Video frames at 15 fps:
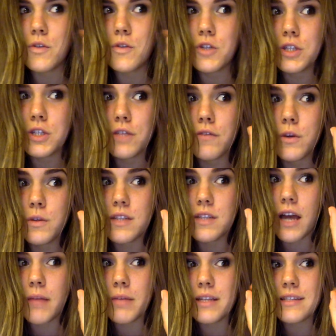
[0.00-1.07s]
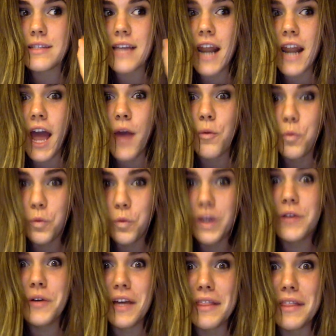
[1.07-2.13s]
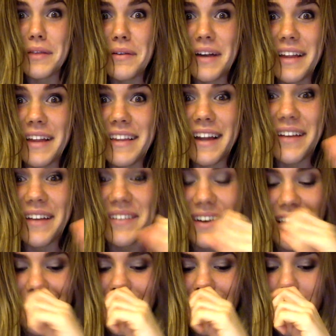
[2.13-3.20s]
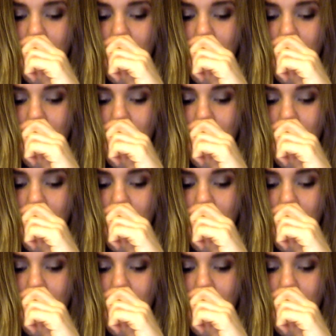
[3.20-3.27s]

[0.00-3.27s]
with just a few assignments and I will get the grade that I want.